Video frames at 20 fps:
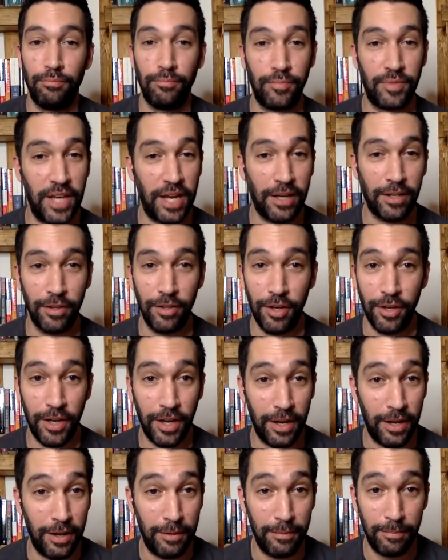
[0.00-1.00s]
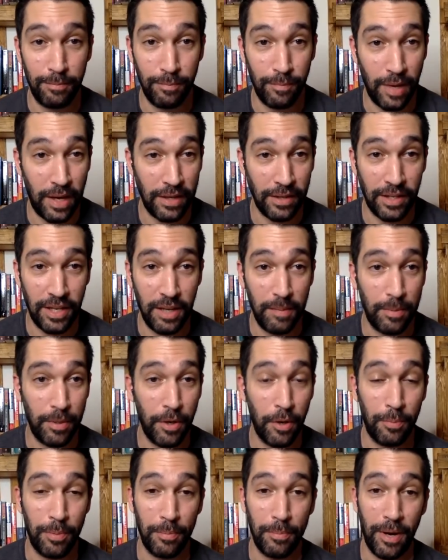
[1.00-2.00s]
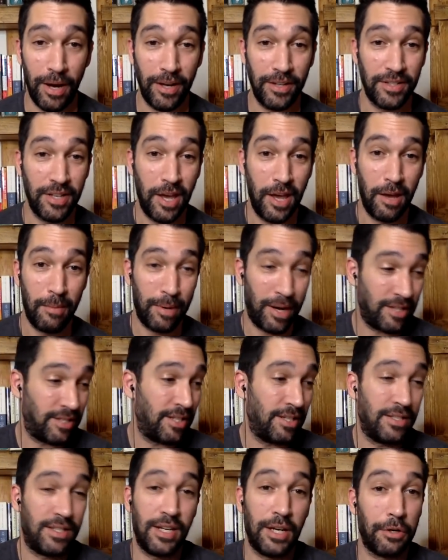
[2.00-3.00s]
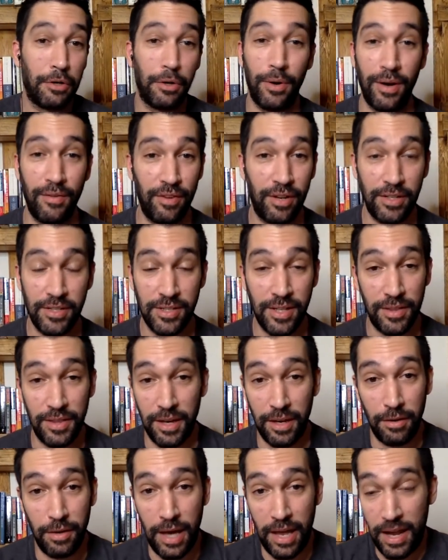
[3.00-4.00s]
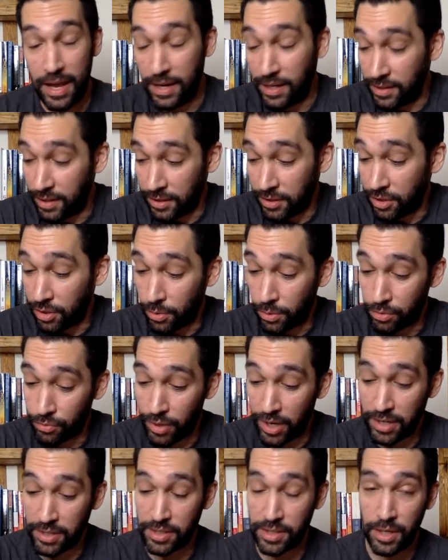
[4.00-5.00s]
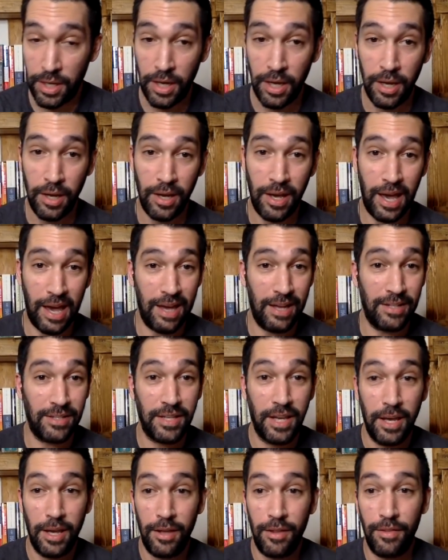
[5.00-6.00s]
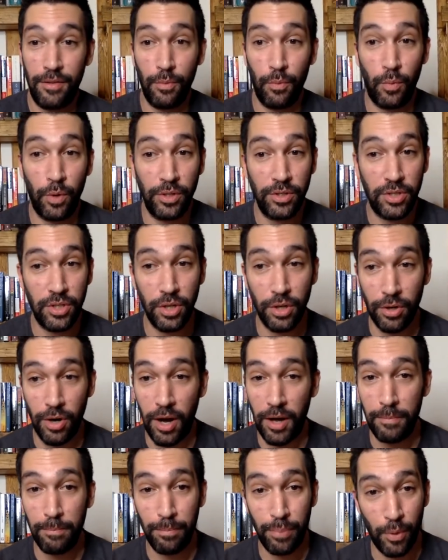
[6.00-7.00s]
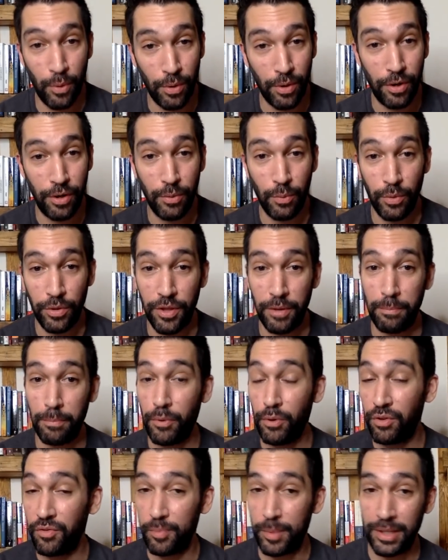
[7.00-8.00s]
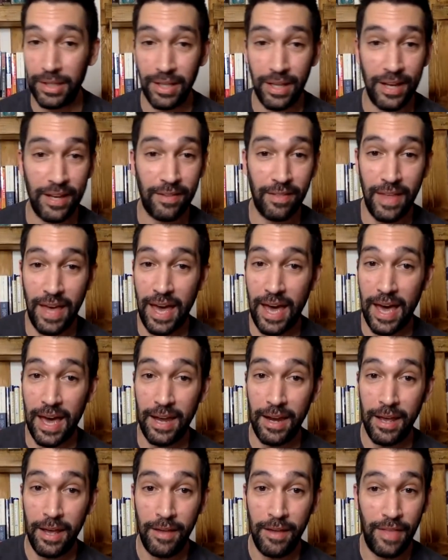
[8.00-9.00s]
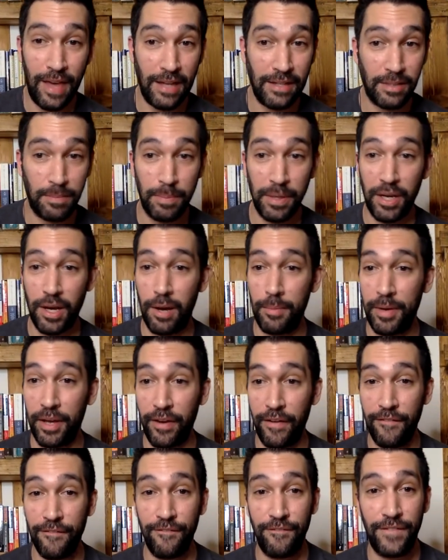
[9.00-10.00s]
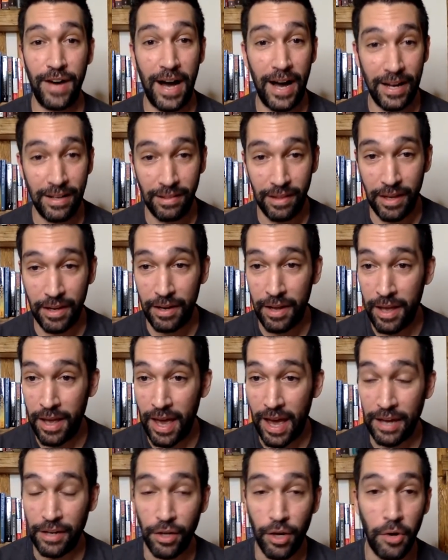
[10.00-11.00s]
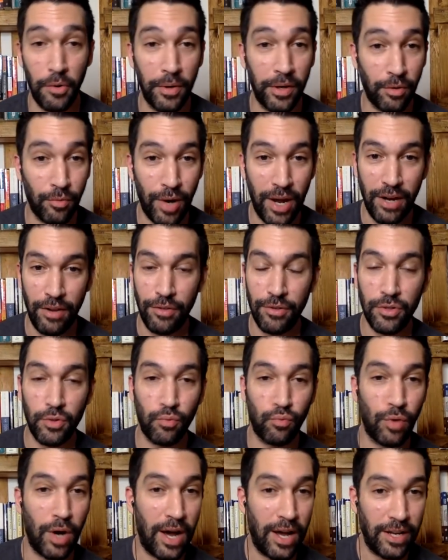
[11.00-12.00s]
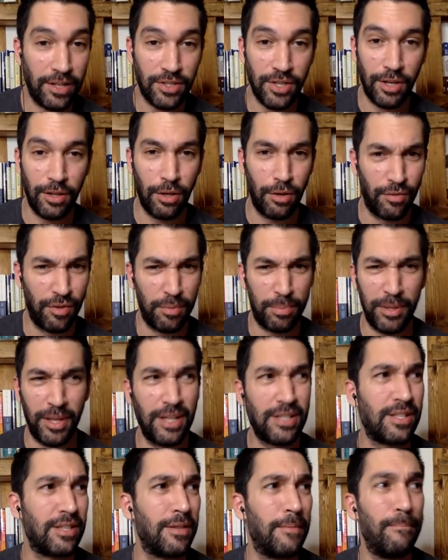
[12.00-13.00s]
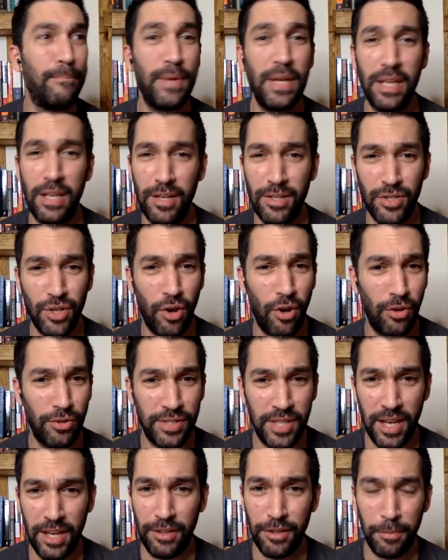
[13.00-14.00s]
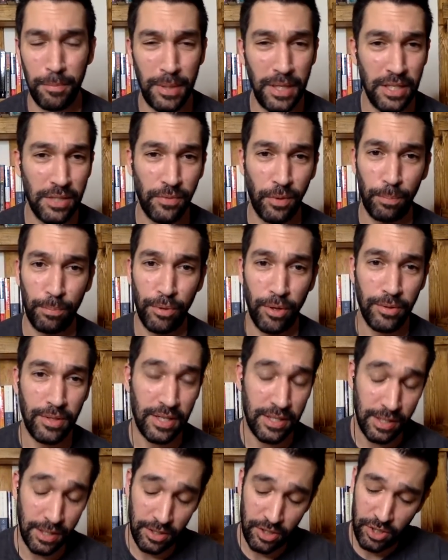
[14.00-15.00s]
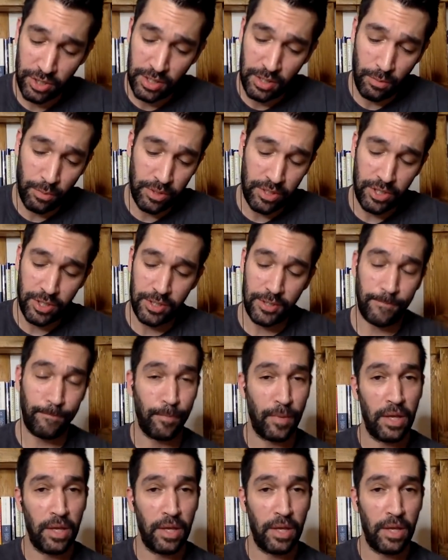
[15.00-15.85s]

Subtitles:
take a look at it and keep an open mind. But I see zero evidence that they had anything to do with race. And once you're on board with a movement like that, that's becoming violent and going around, and there's riots all over the place, and the media is all saying they're peaceful protests, and it was just,